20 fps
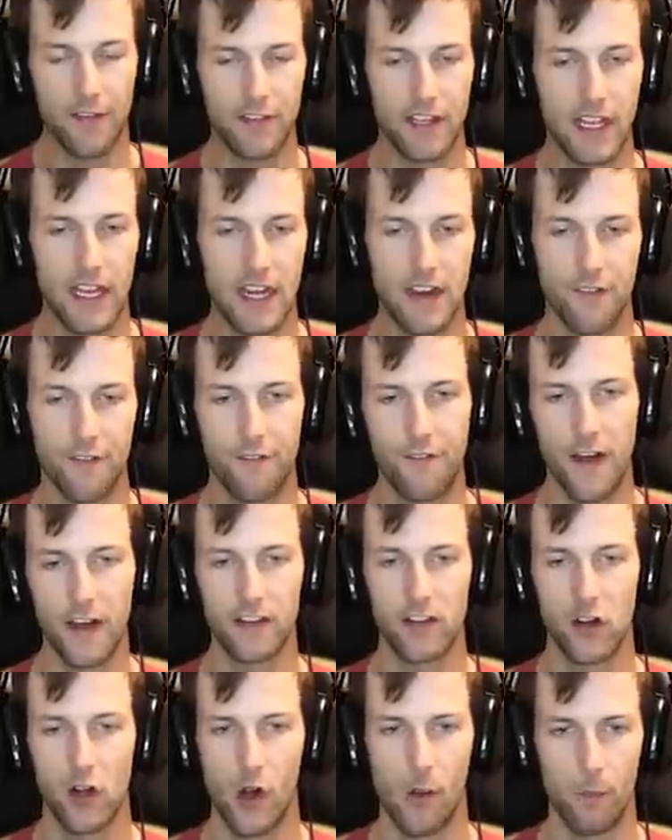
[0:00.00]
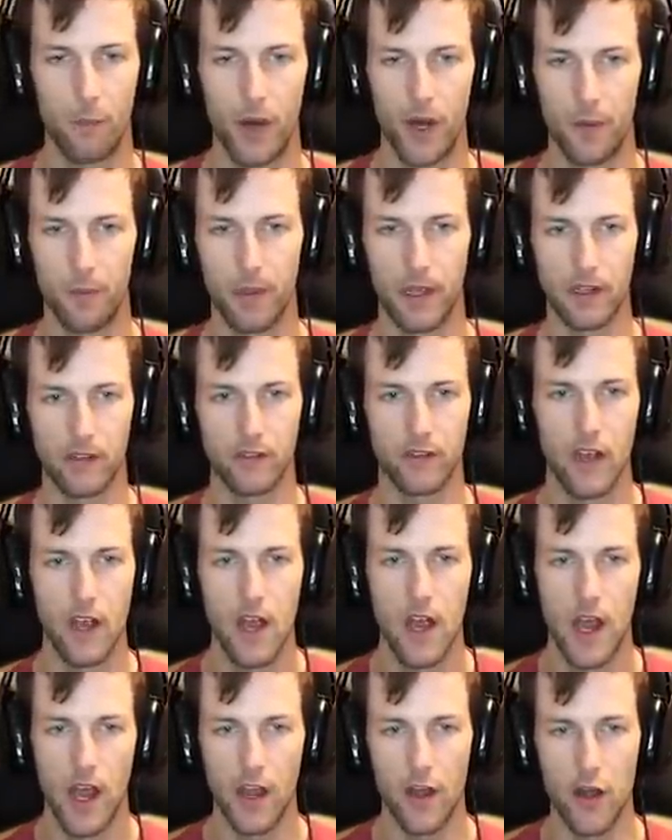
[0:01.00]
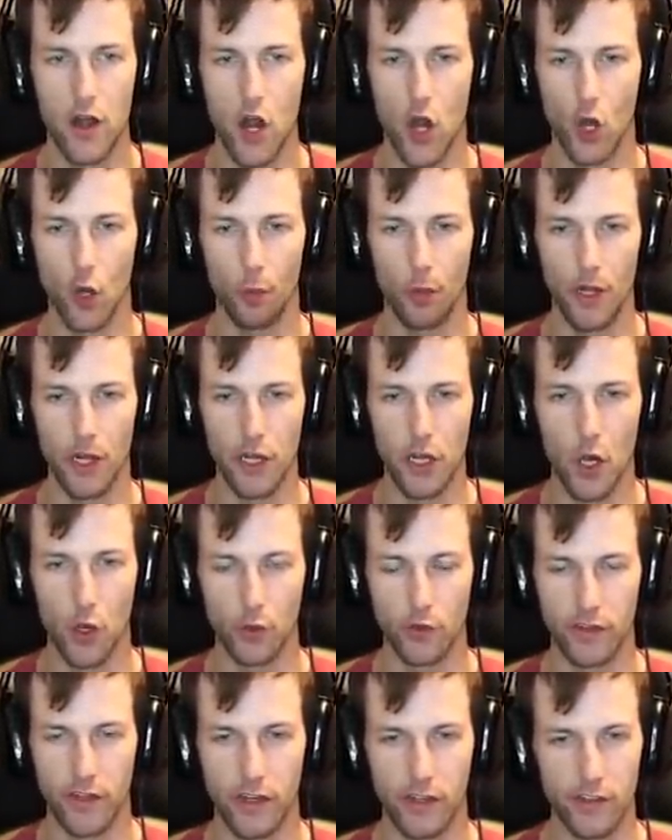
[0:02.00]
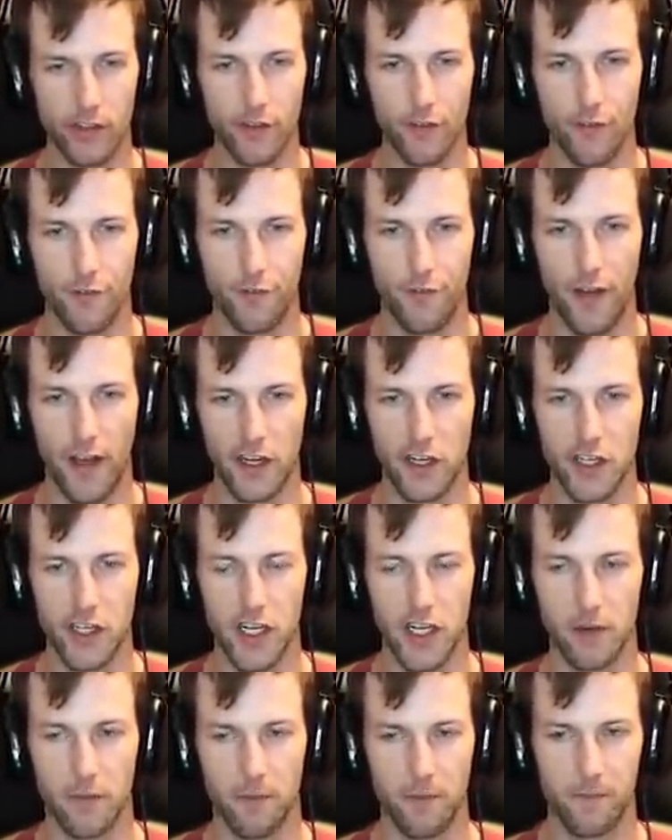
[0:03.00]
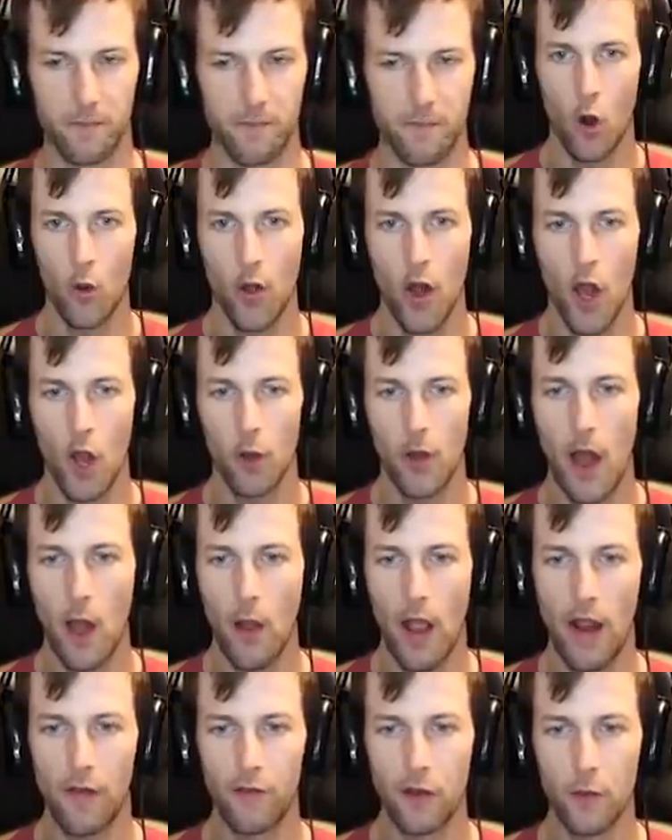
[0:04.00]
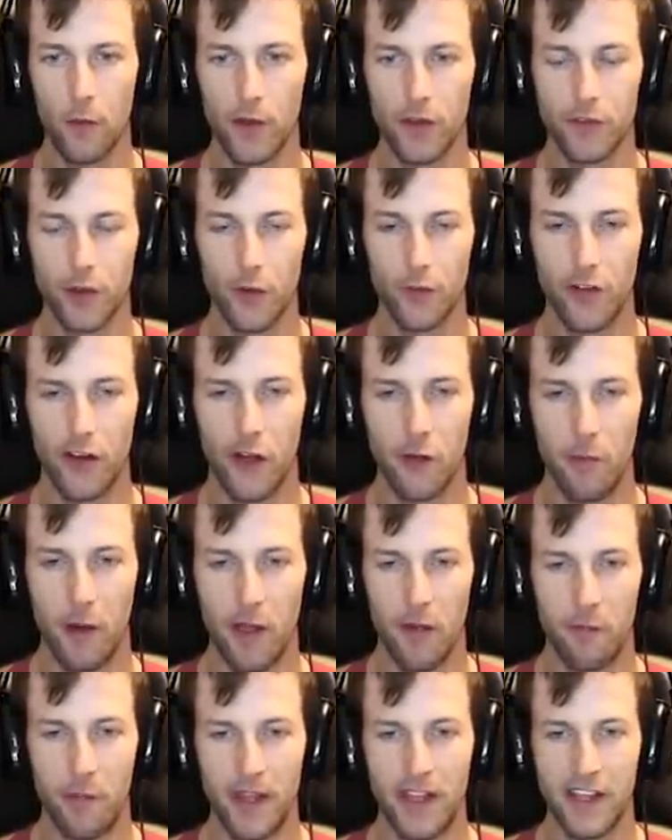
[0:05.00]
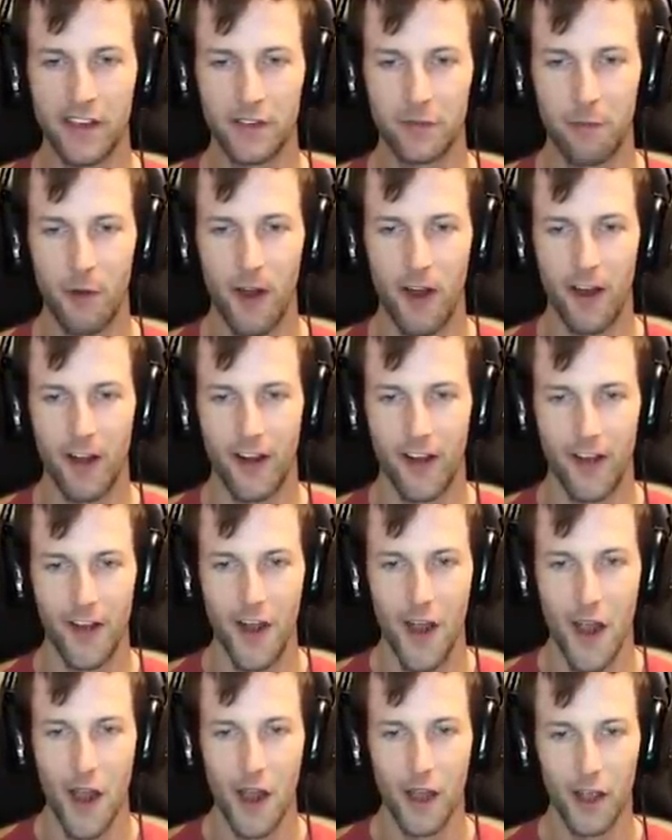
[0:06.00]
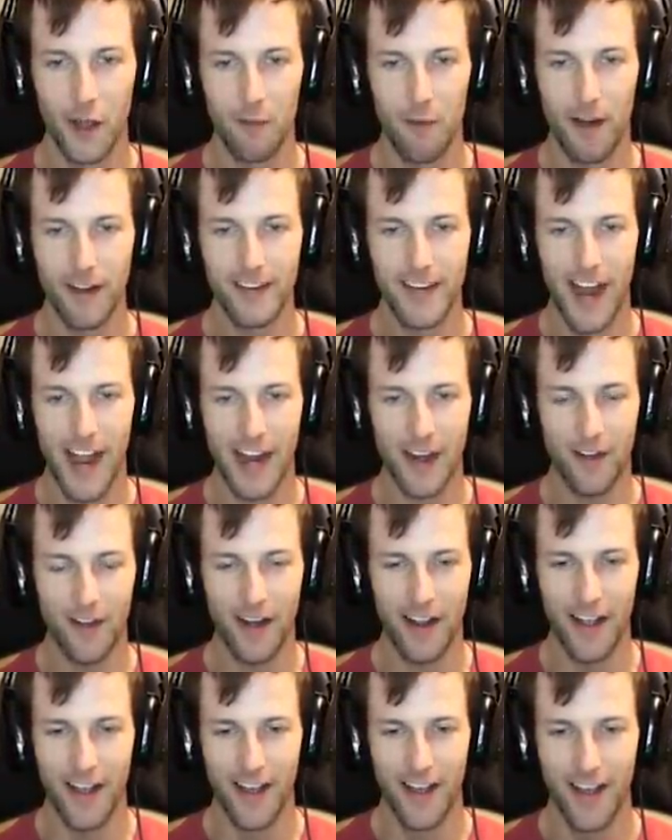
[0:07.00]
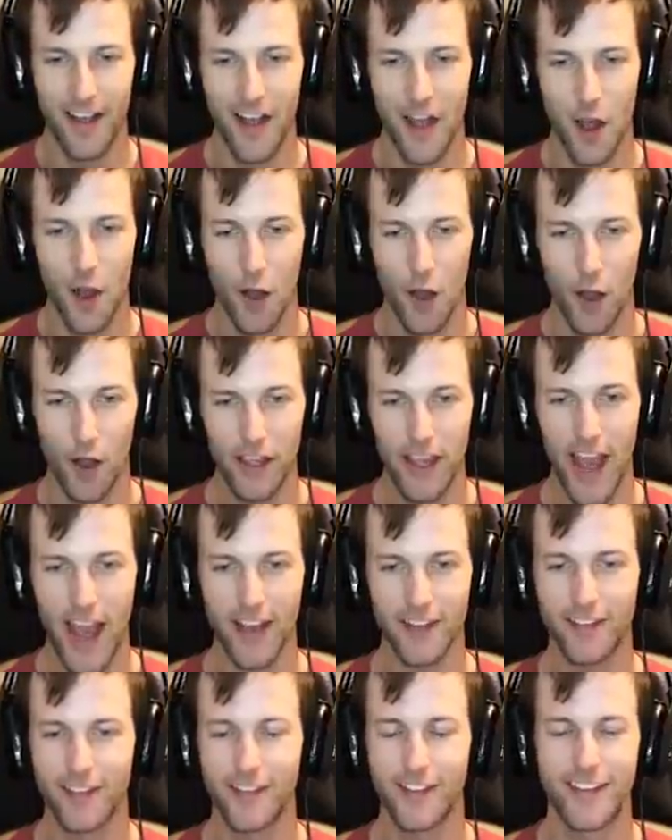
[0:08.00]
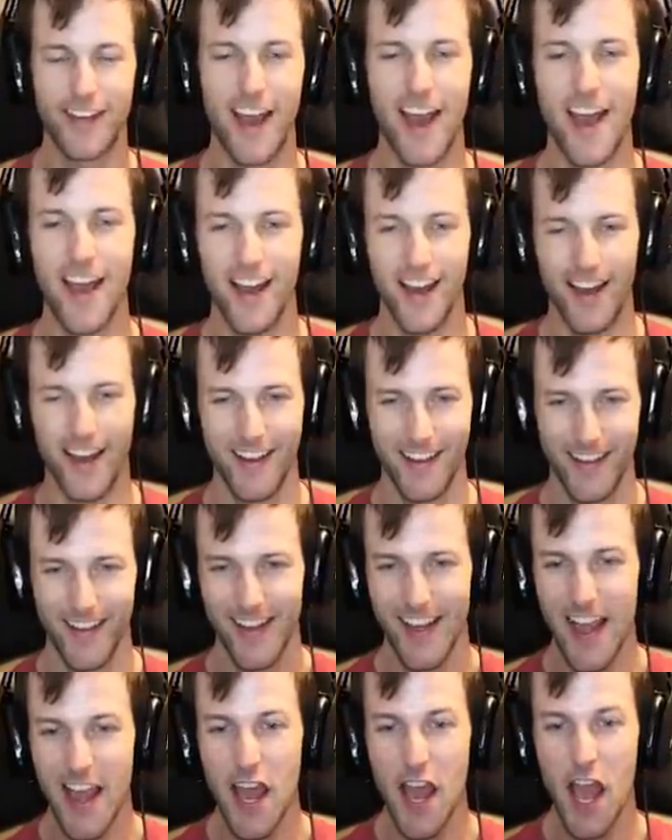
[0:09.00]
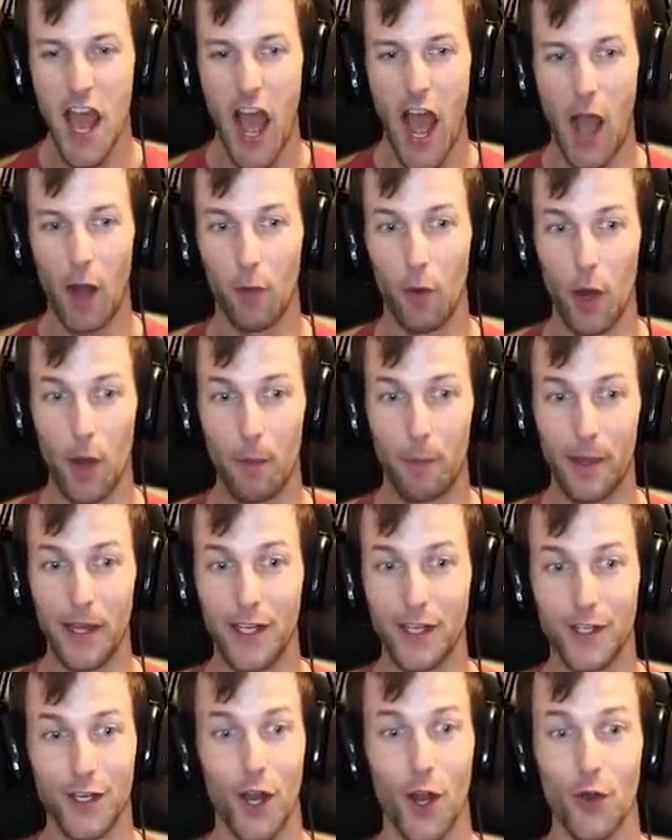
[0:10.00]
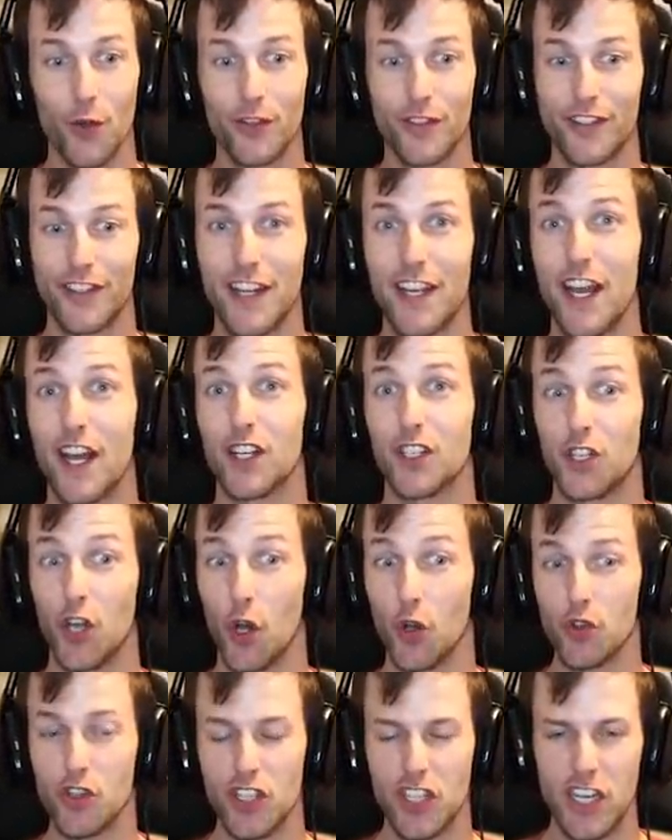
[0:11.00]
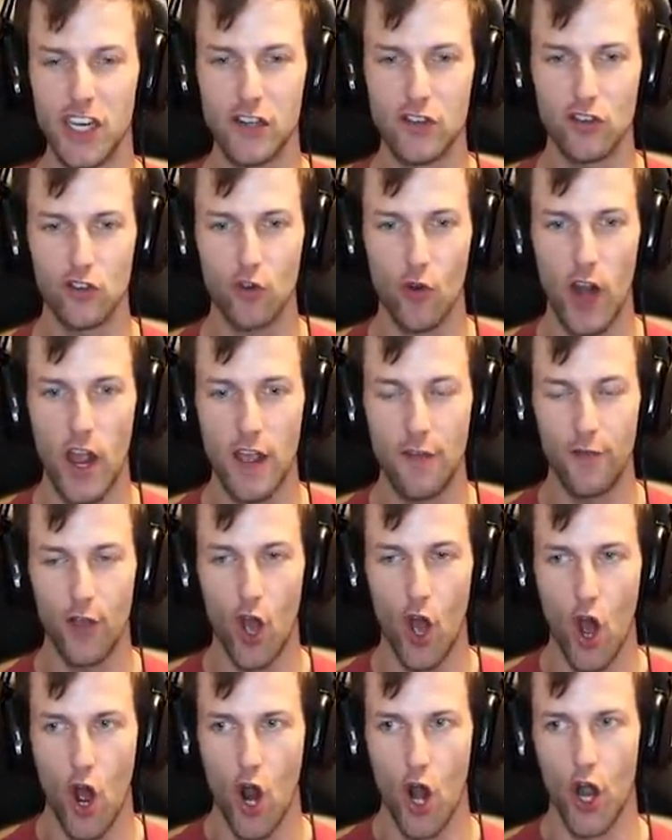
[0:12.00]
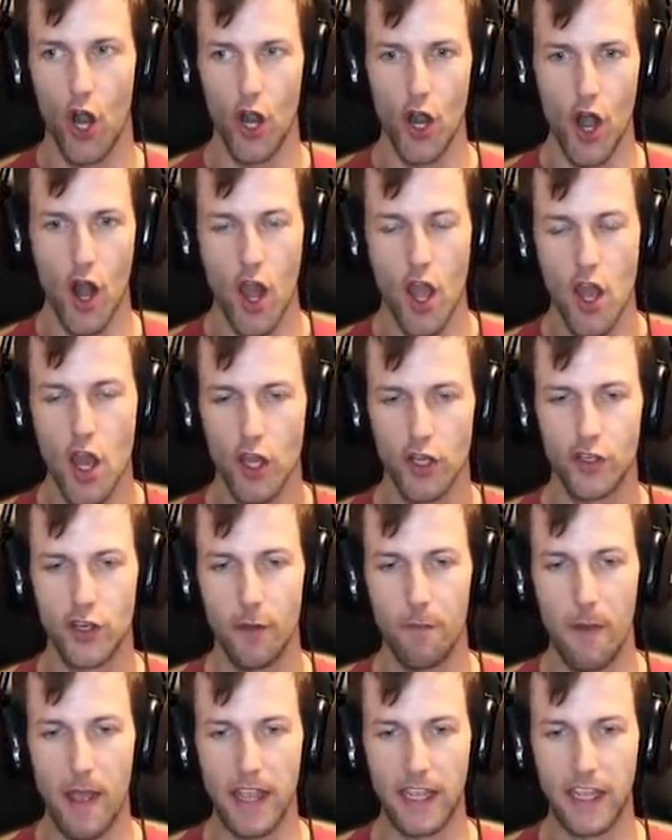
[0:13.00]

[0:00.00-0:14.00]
have to get infected on purpose, and nobody knows that it's infection. Oh no, now everyone's over here by the Piggy spawn. Come on, Tigry. Oh, yes. I want to be Ghosty at Ghosty's Graveyard to